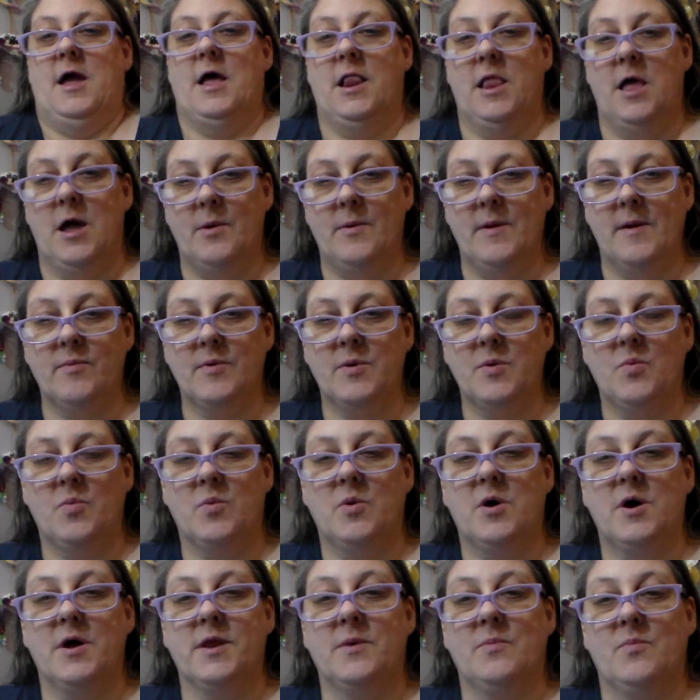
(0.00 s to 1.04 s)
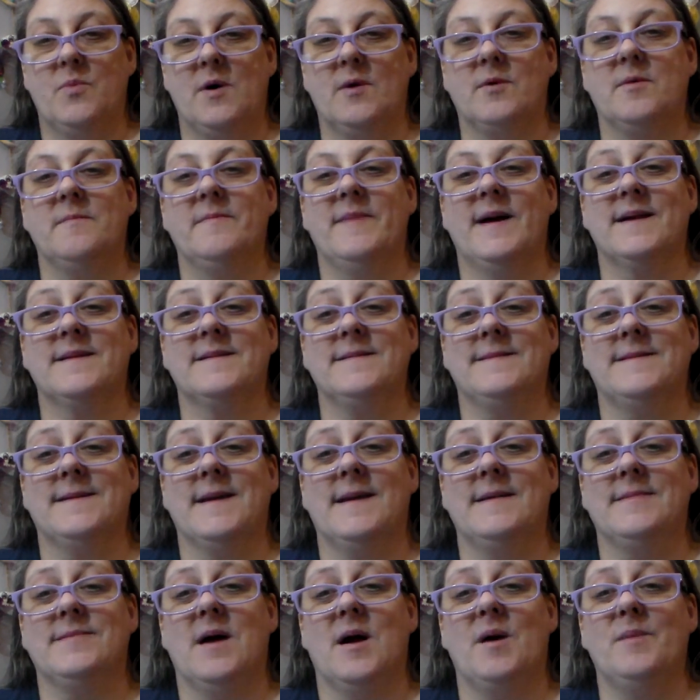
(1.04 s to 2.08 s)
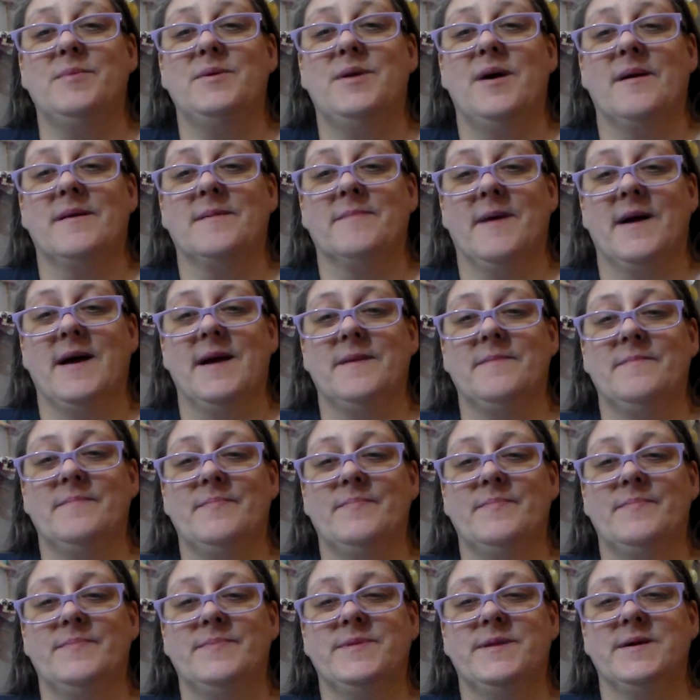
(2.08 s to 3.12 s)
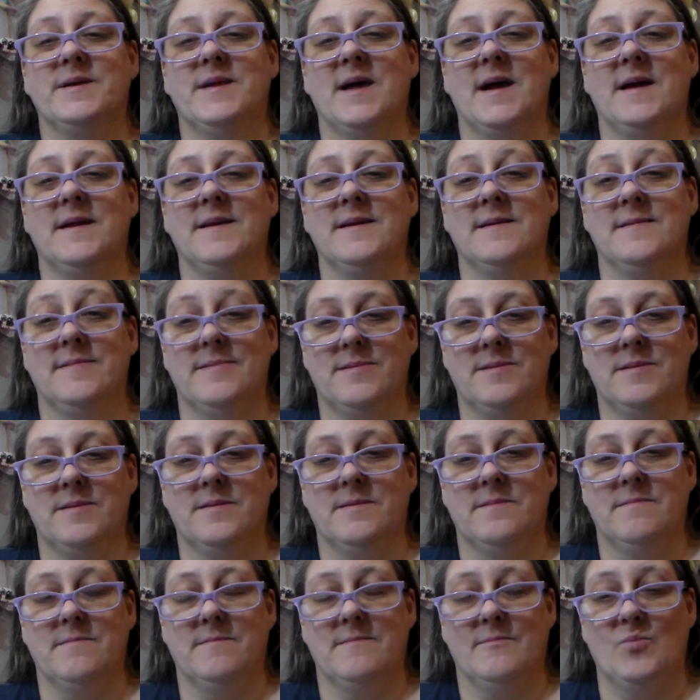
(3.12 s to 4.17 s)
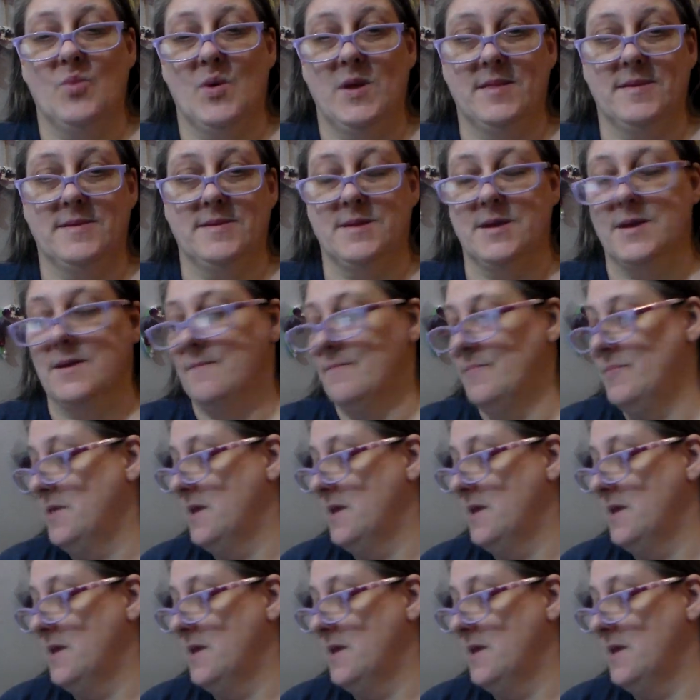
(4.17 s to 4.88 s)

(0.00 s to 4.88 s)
Hello everyone and welcome back to Shay's Hobby Dog Bay. Today is Wednesday,